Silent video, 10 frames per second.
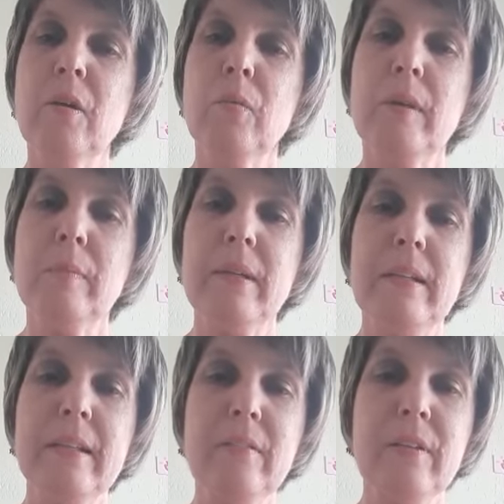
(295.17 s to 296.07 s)
We
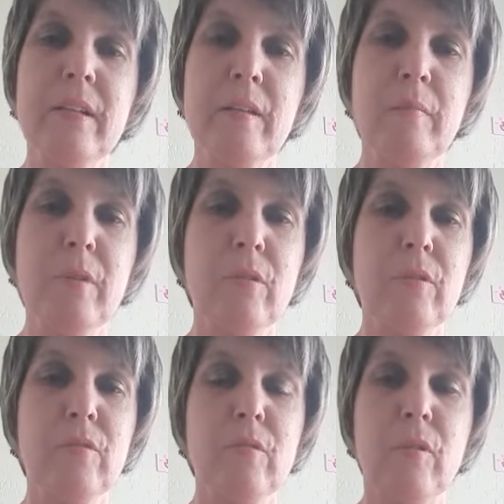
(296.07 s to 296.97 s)
believe in him
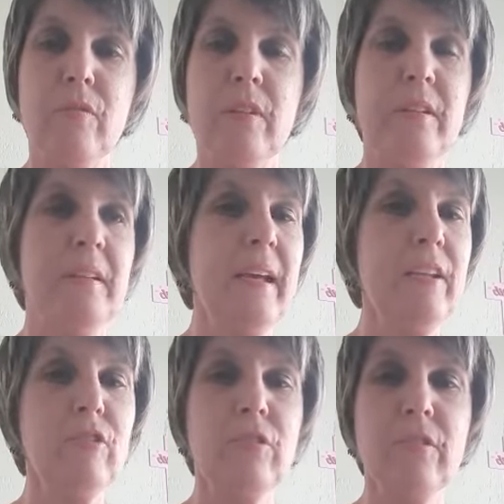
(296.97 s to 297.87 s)
because of the
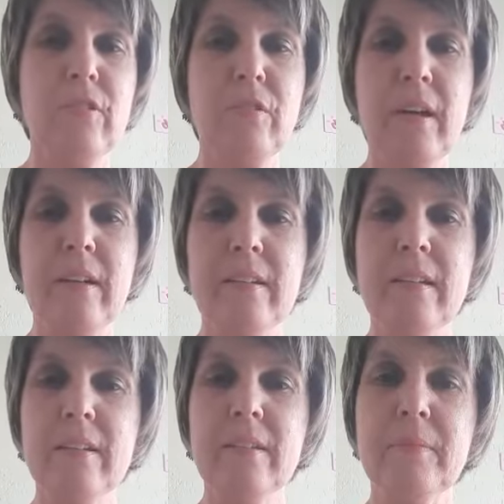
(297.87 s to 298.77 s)
nature around
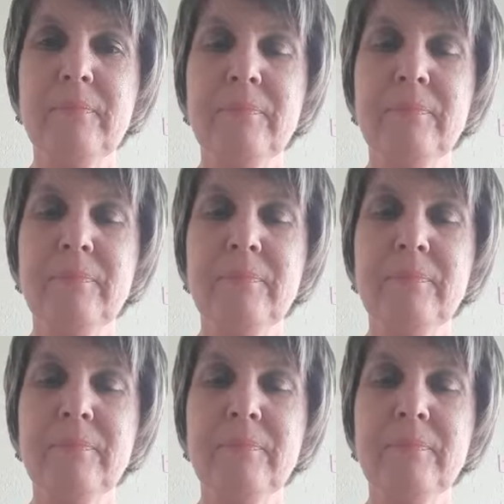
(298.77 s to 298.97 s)
us.